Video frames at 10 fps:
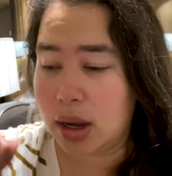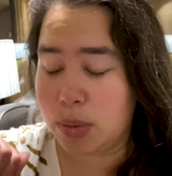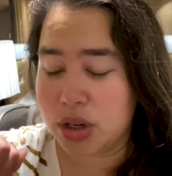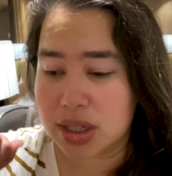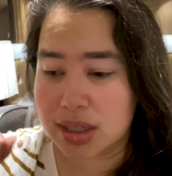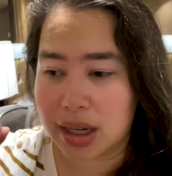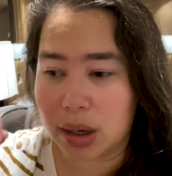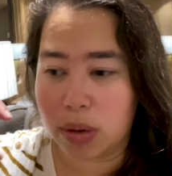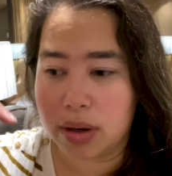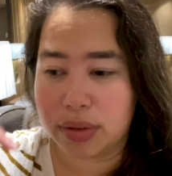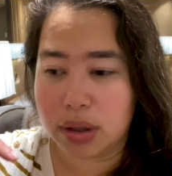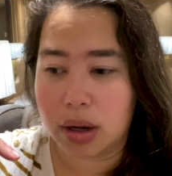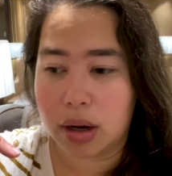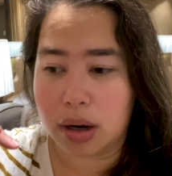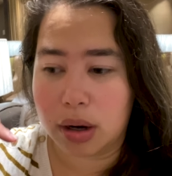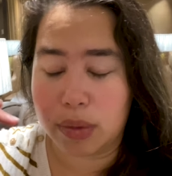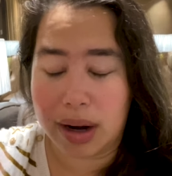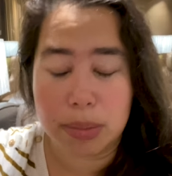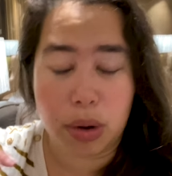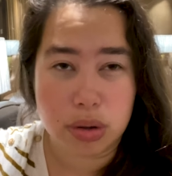which is like one of the
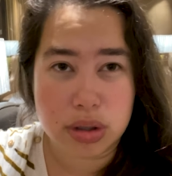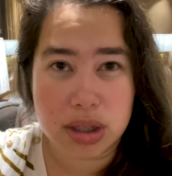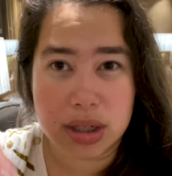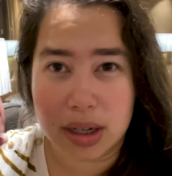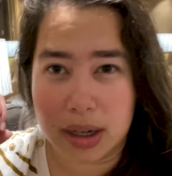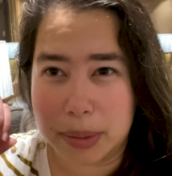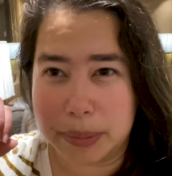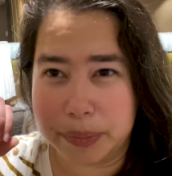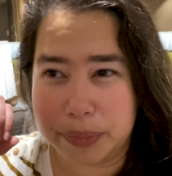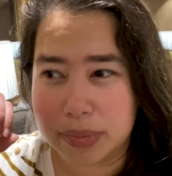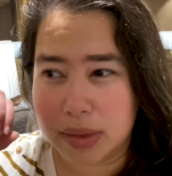grand mosque um,